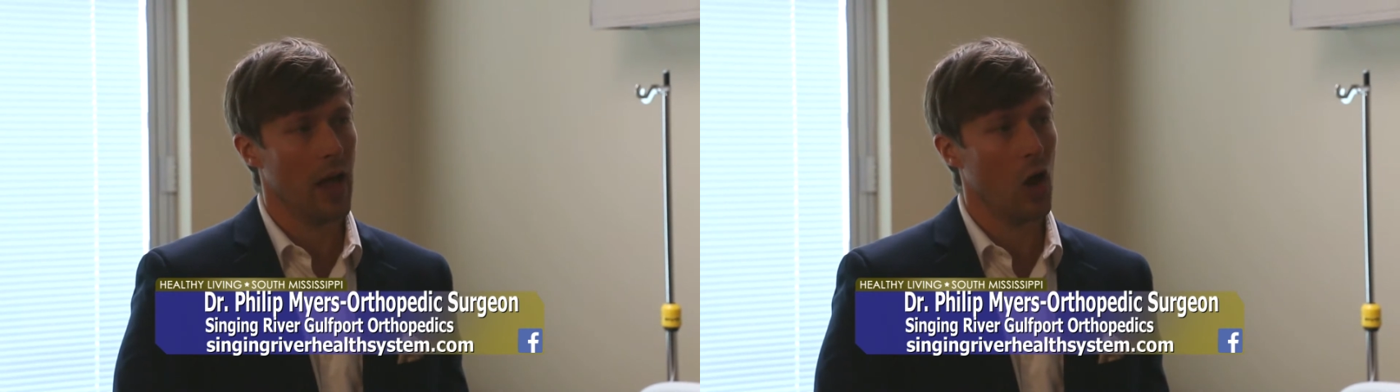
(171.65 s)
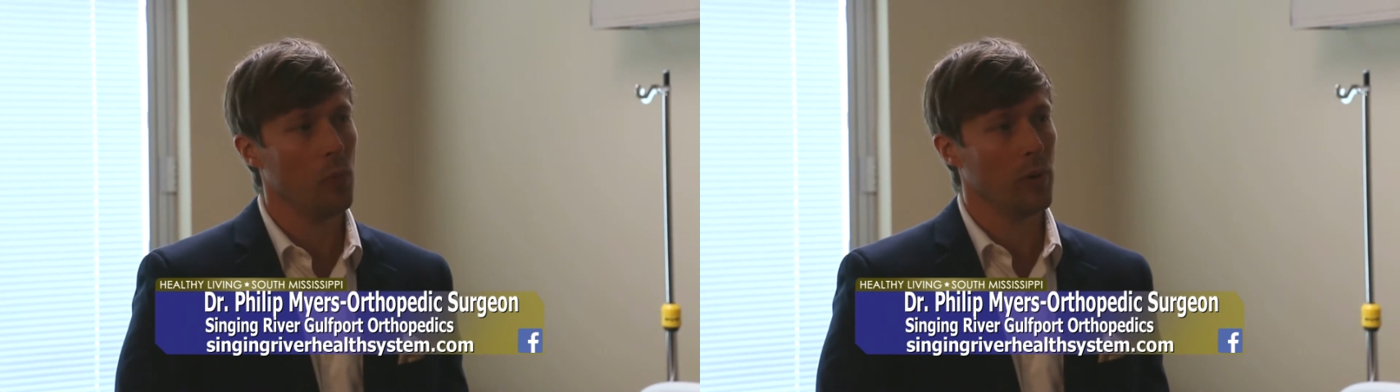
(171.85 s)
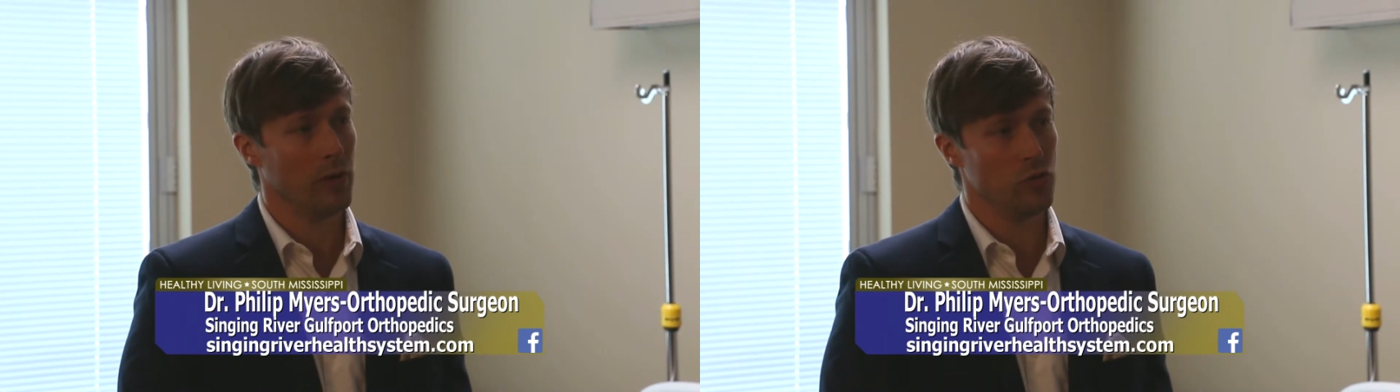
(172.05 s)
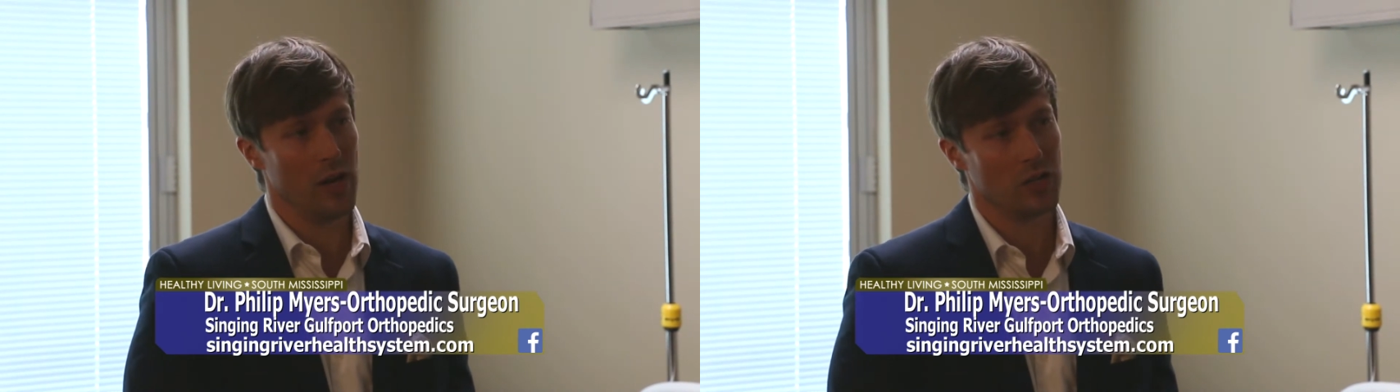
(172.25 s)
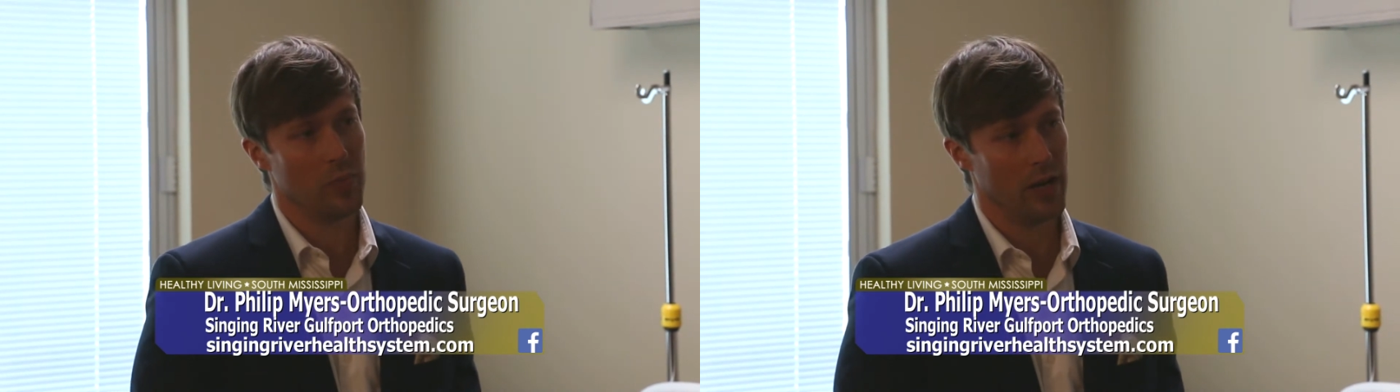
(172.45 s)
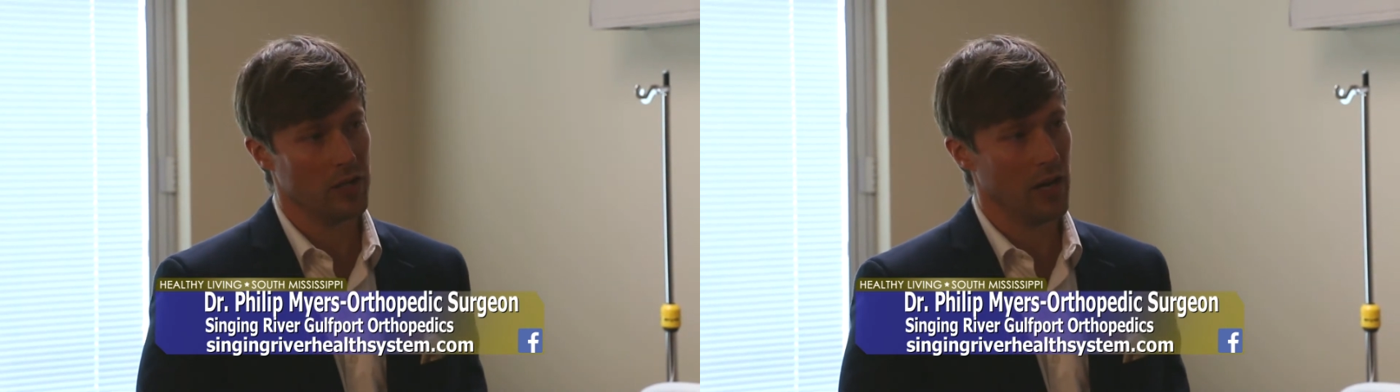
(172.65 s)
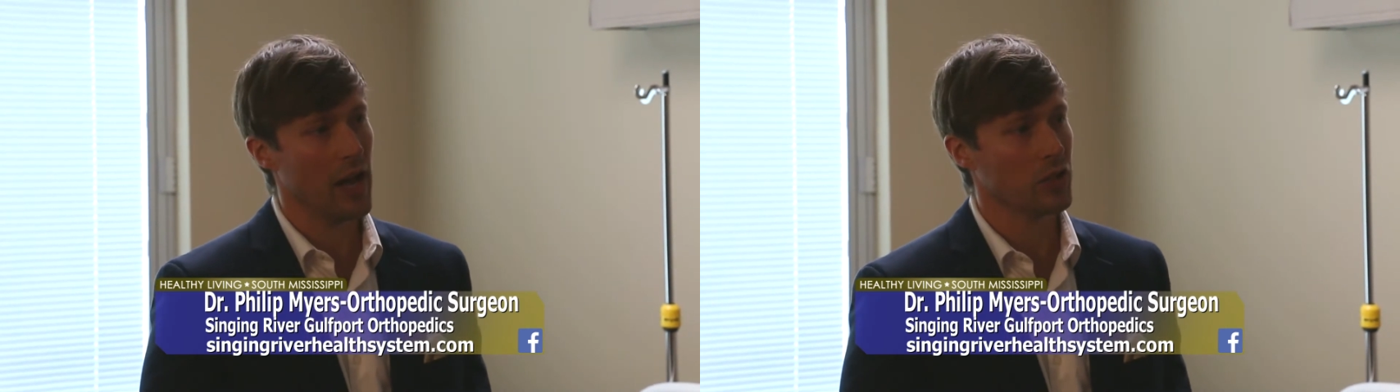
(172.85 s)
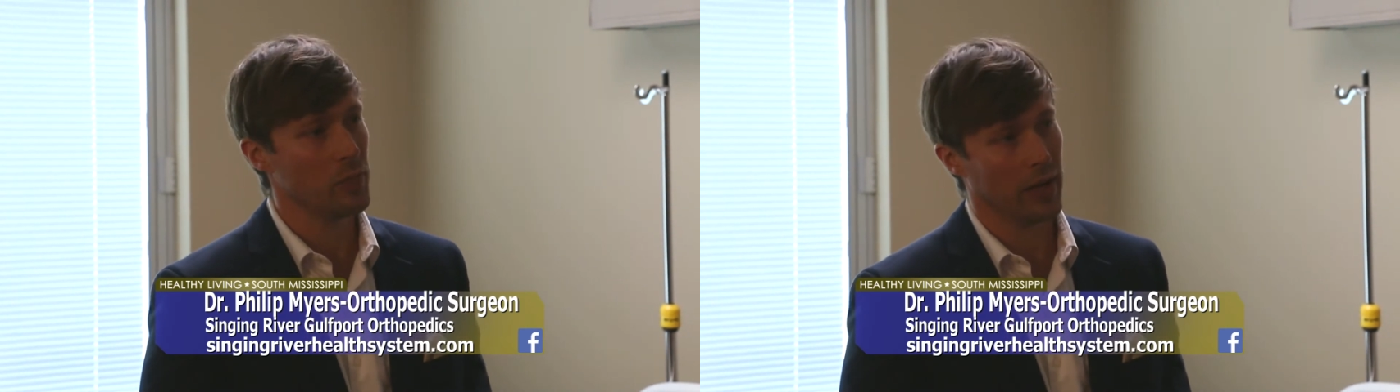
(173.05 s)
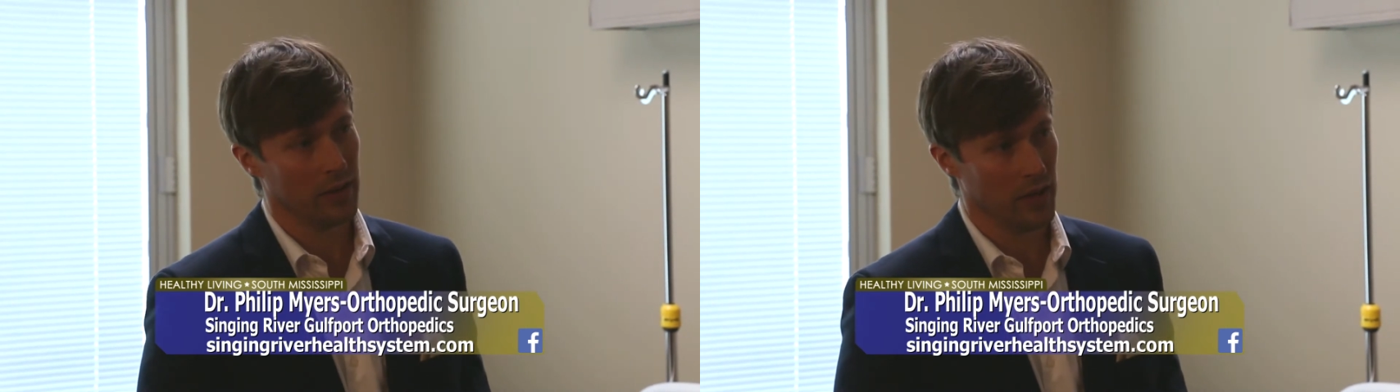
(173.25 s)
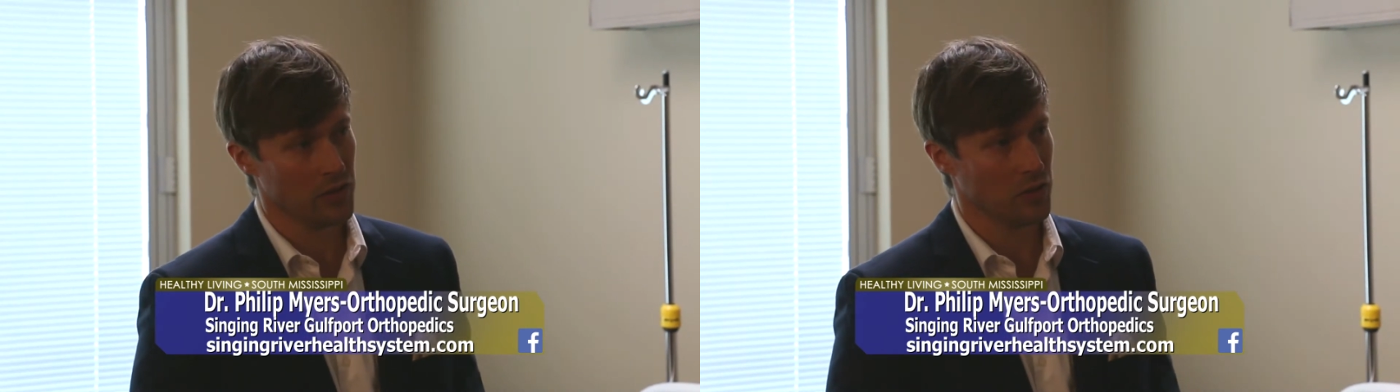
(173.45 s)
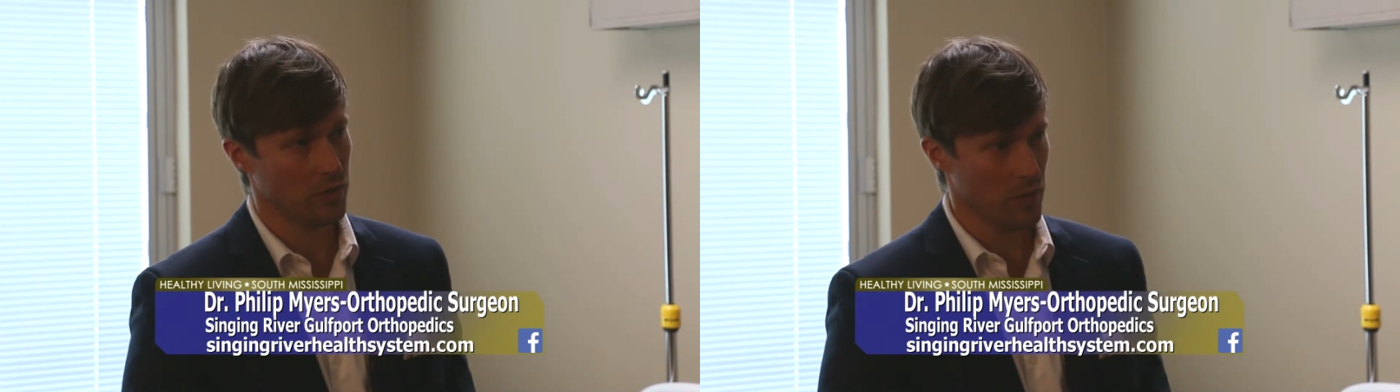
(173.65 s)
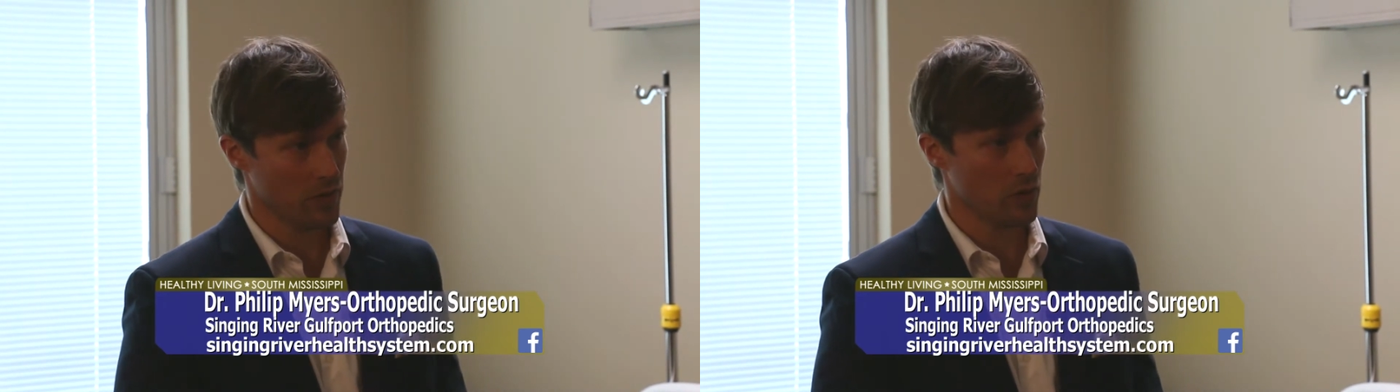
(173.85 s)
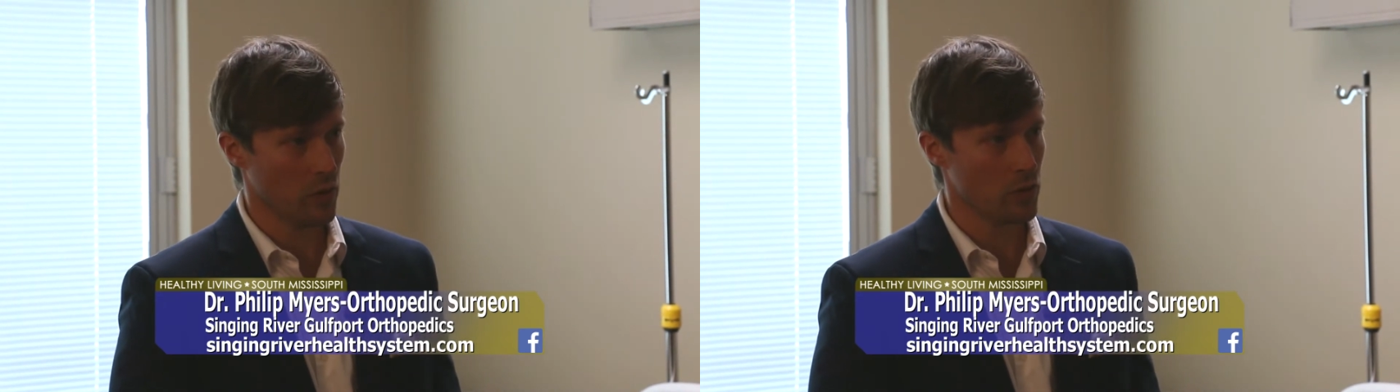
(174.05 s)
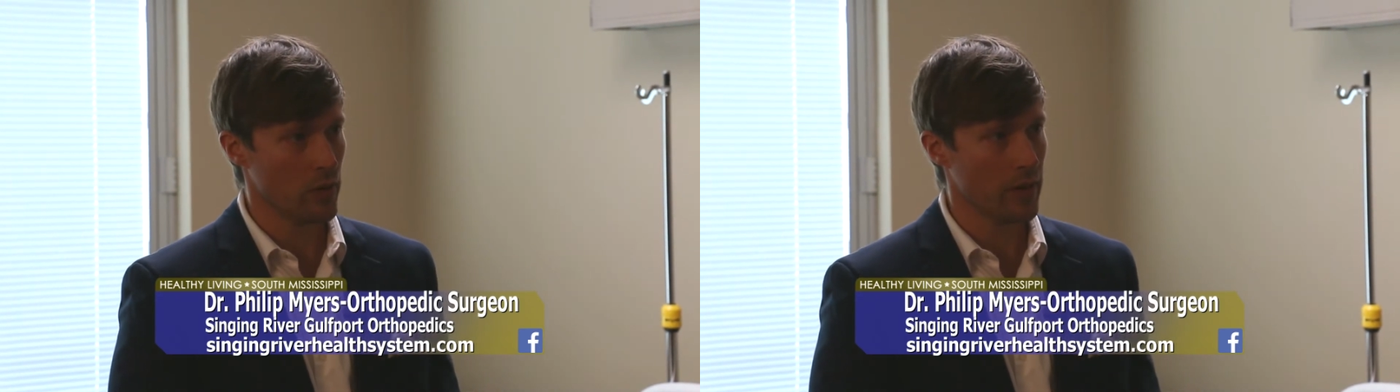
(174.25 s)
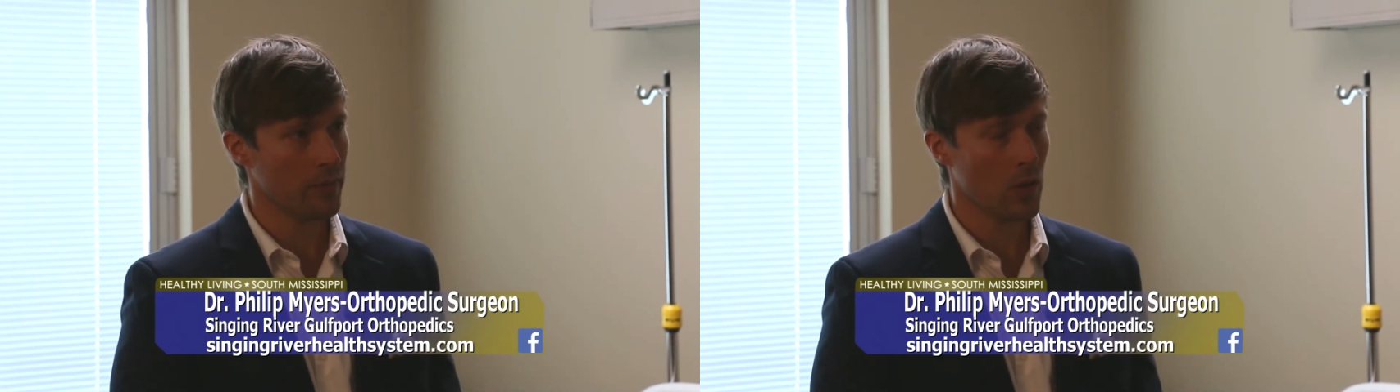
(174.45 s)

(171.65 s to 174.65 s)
help address patient expectations for the surgery.